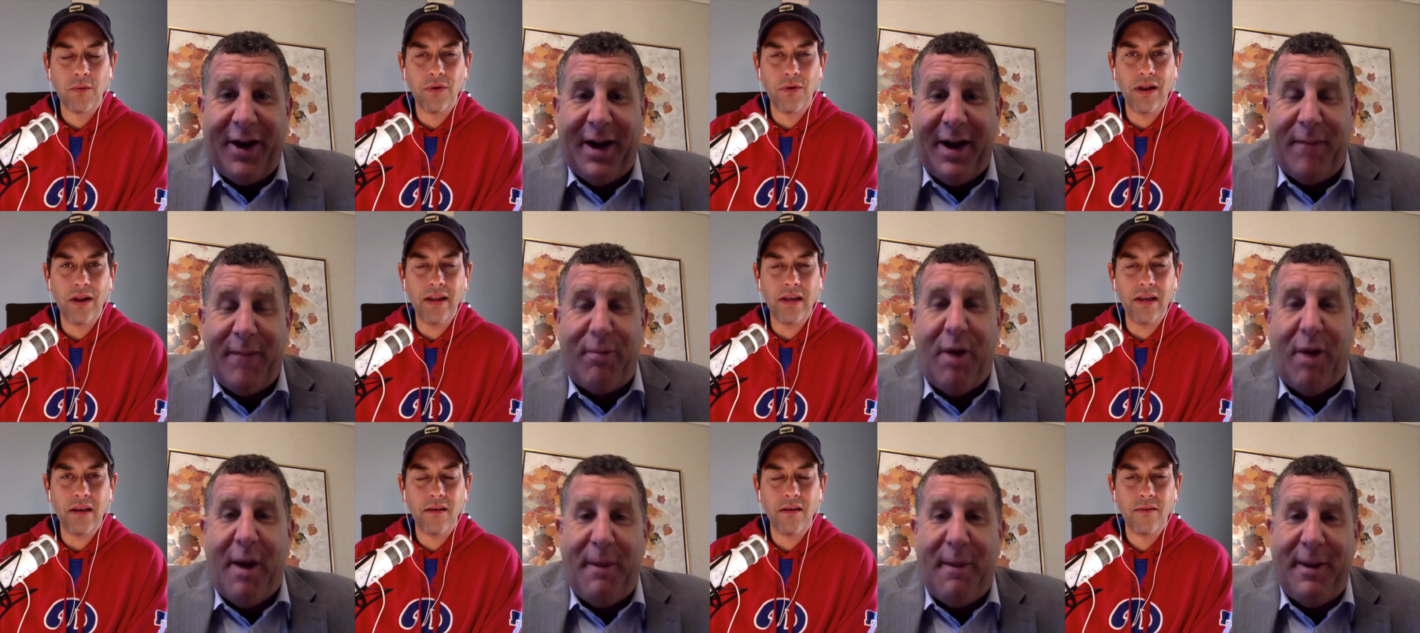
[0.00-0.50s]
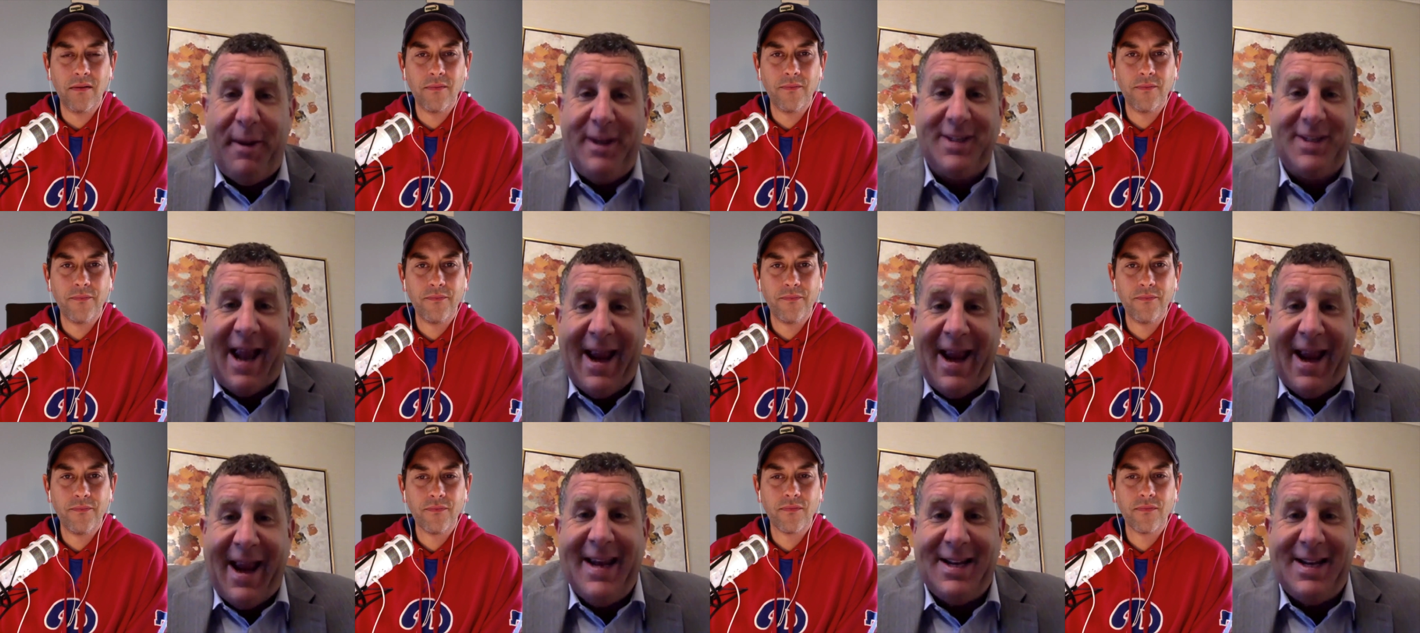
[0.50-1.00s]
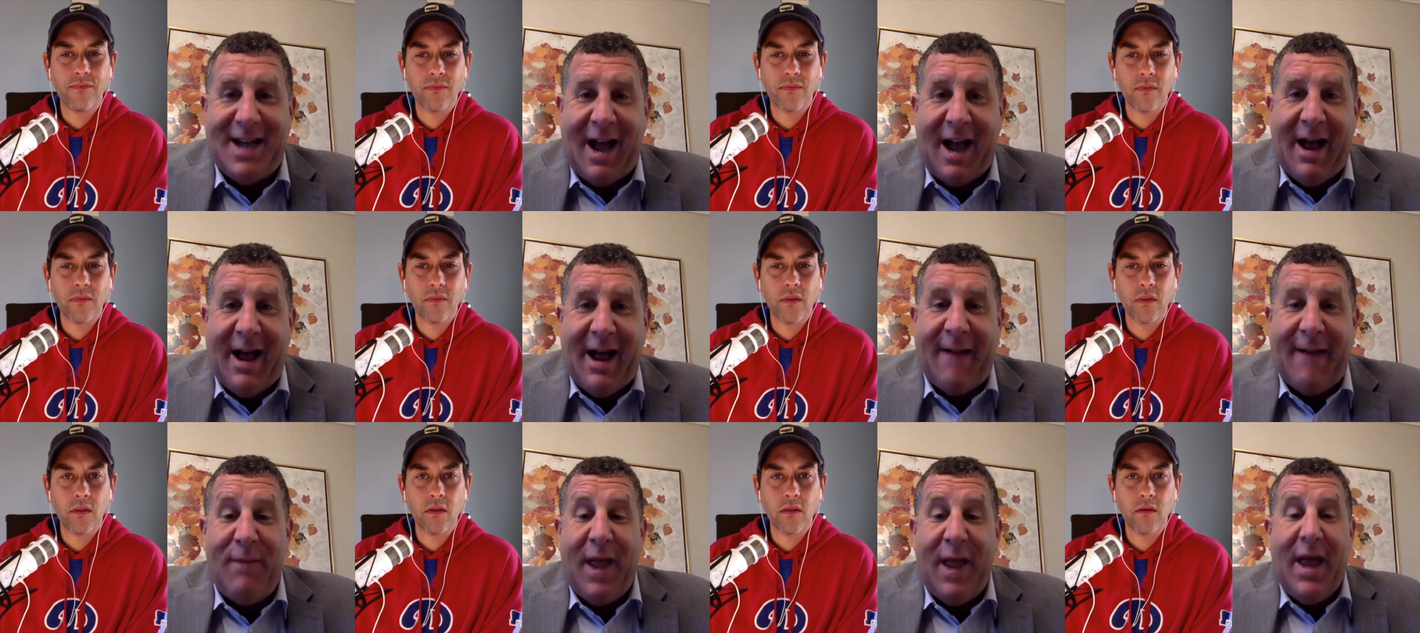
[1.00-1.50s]
Speaker 1: look right. at profit
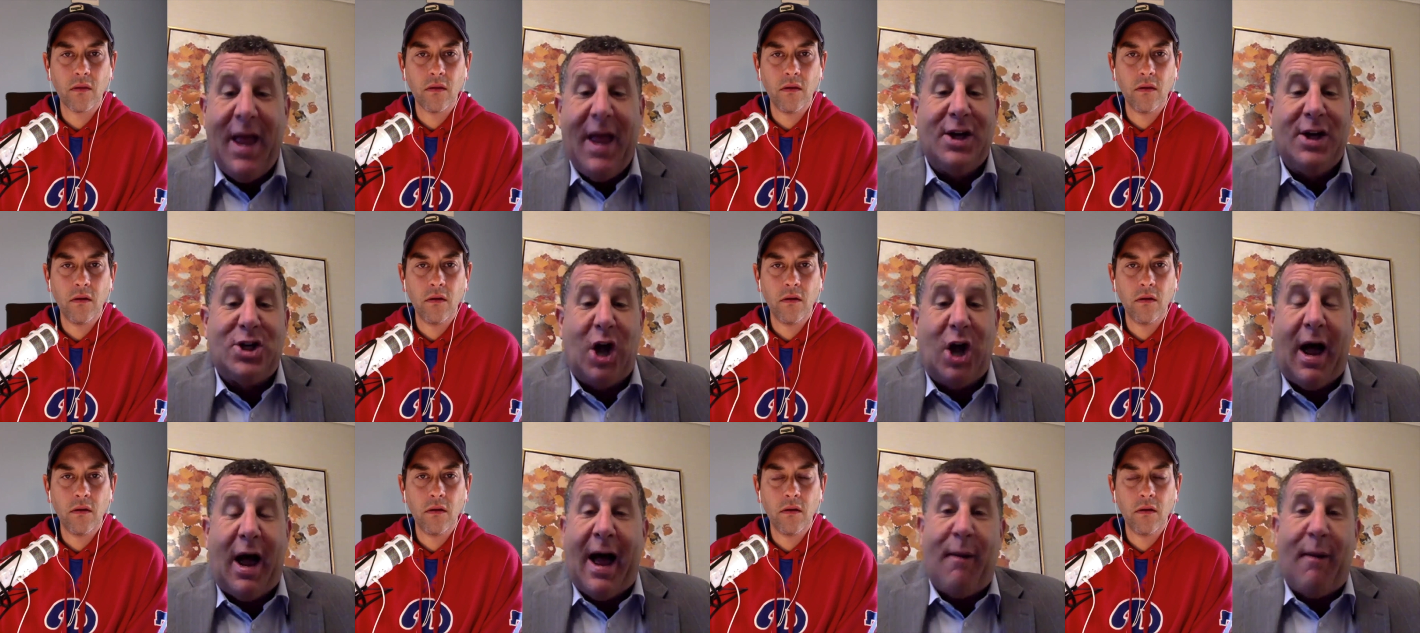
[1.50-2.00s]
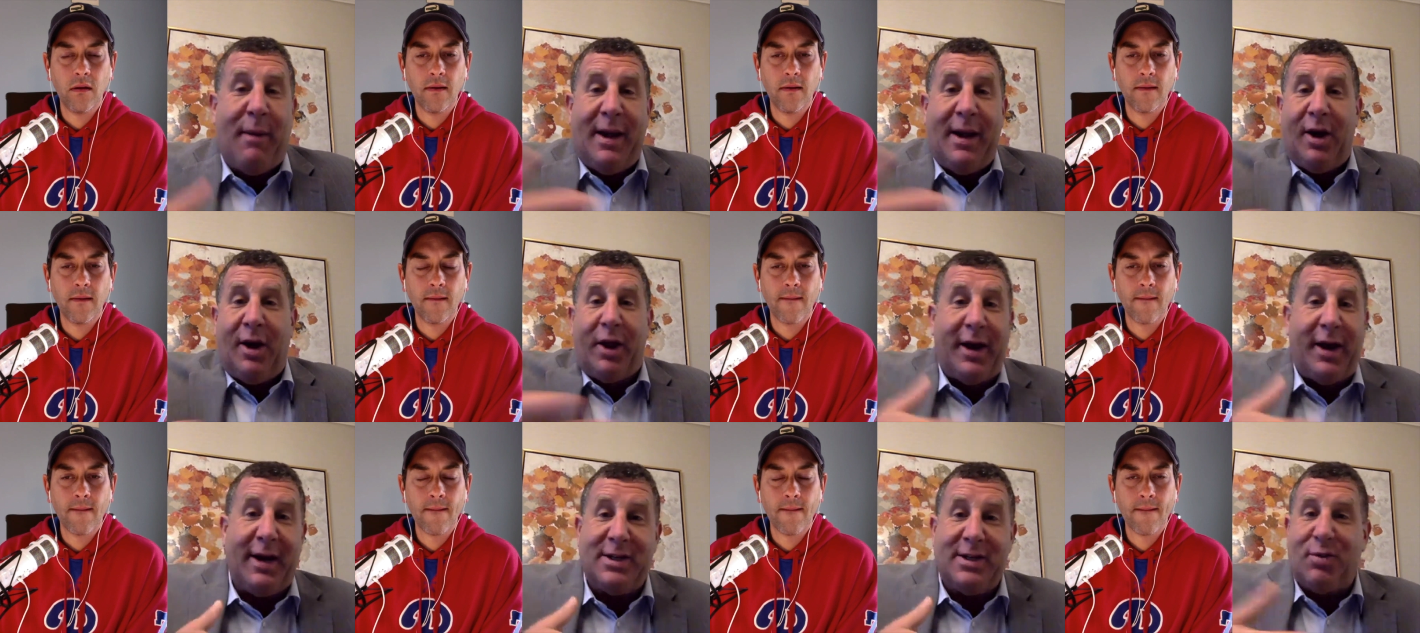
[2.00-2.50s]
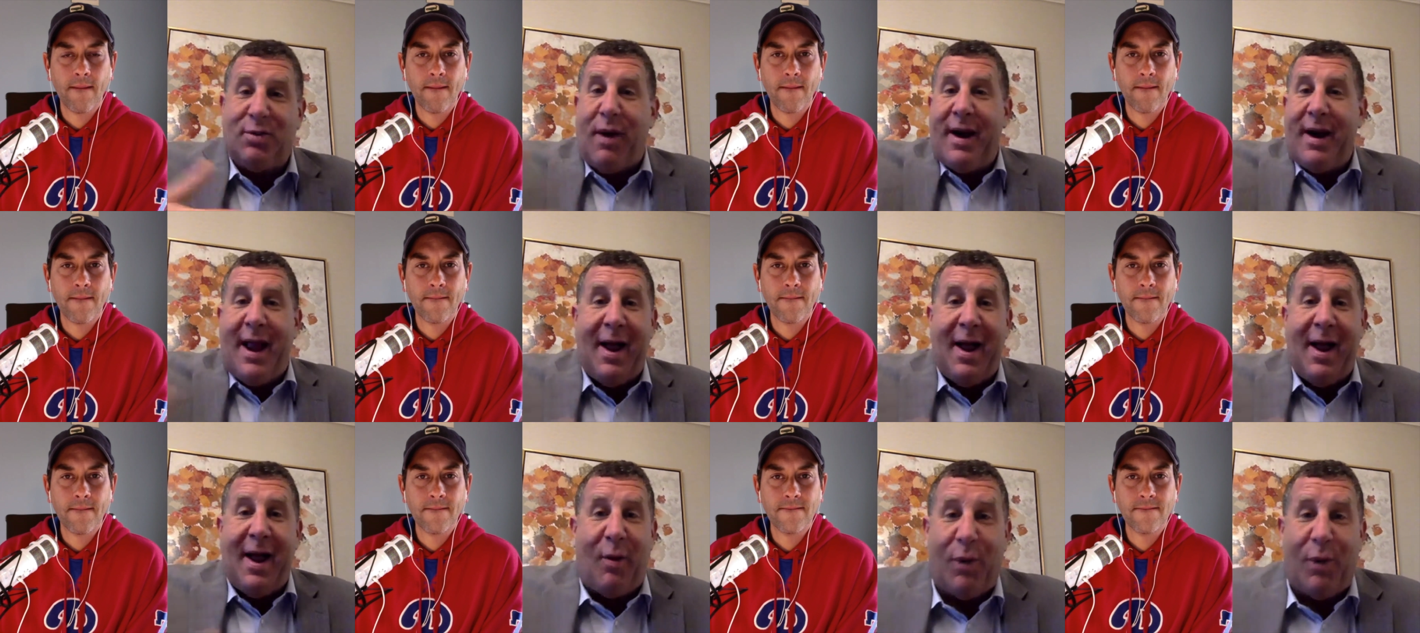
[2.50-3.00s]
anytime. Ta- I mean, look at us
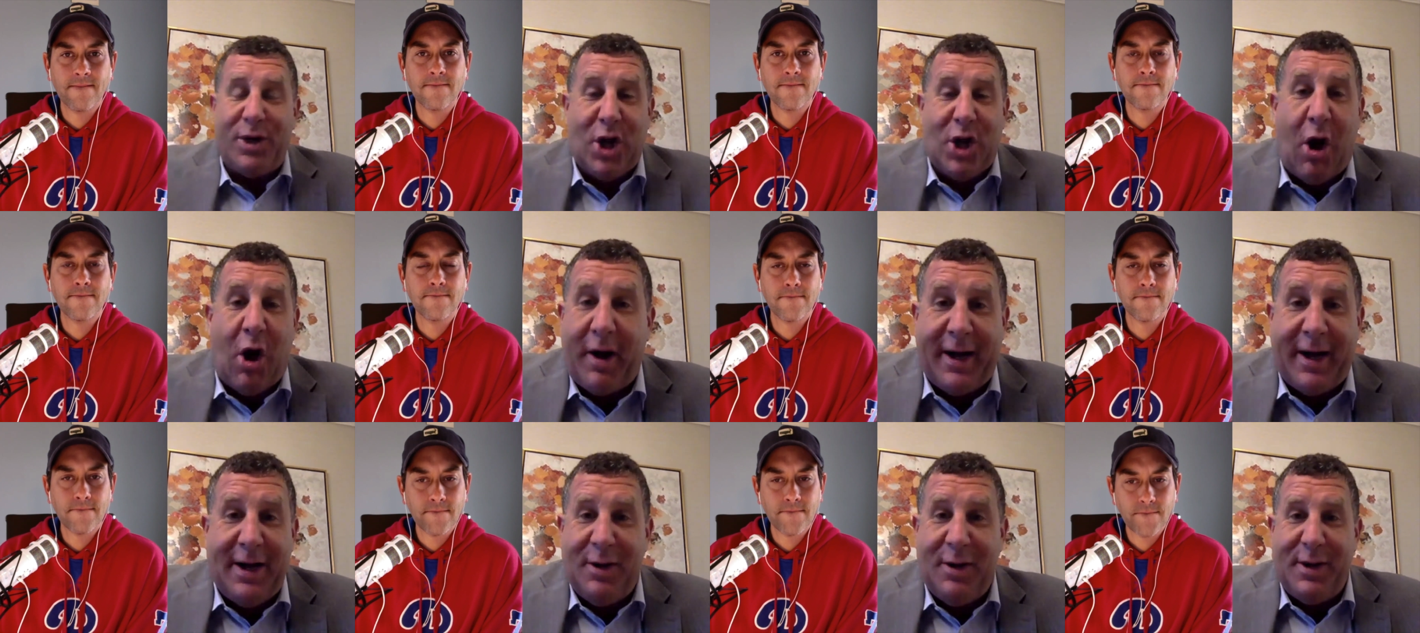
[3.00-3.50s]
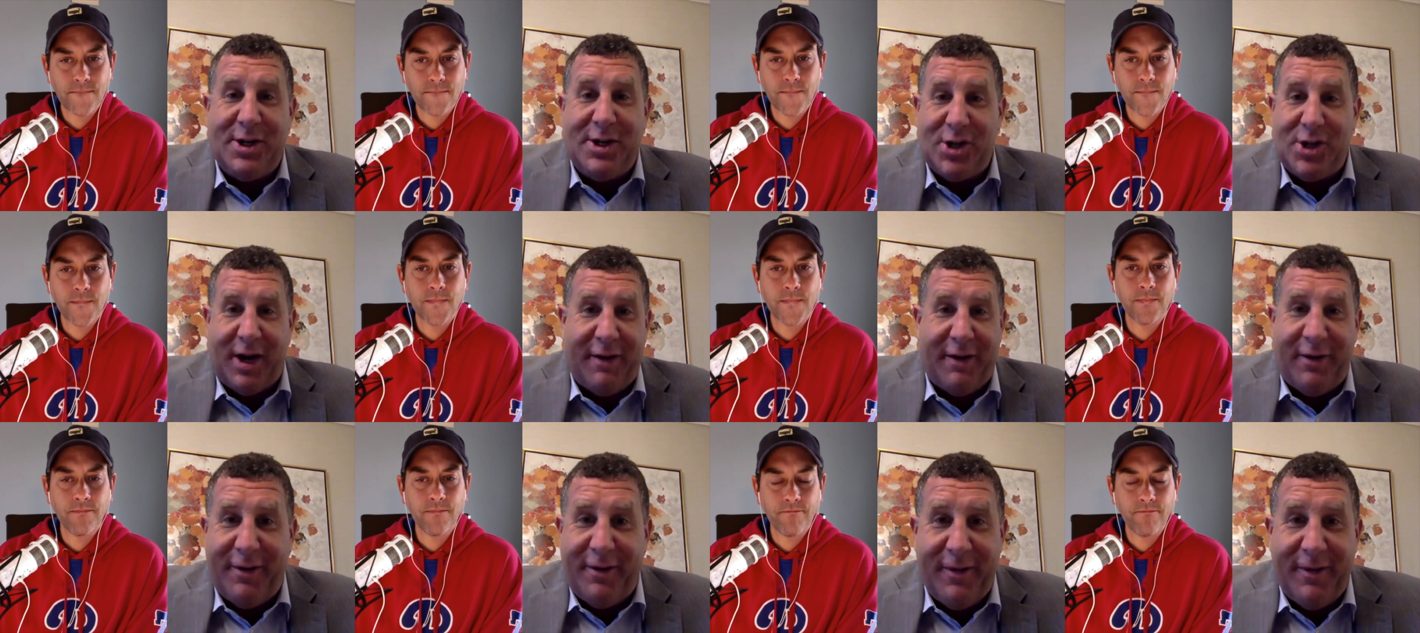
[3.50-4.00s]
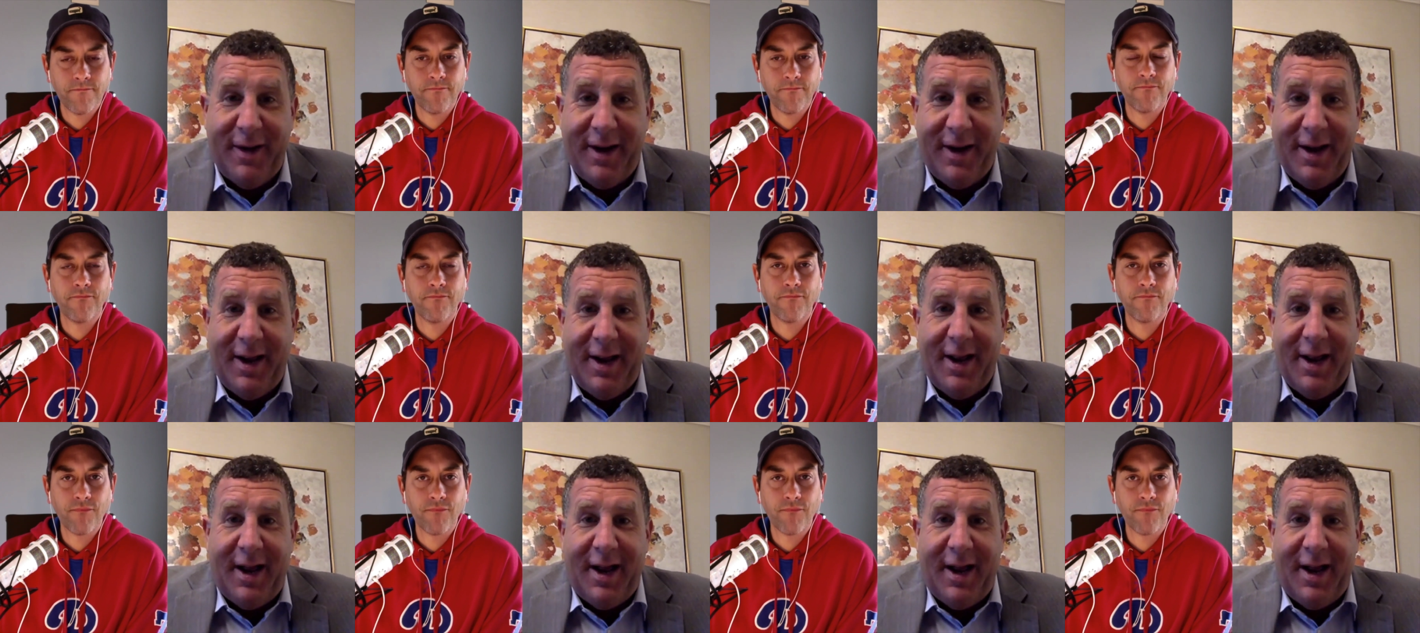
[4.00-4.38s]
right now. We're talking to each other.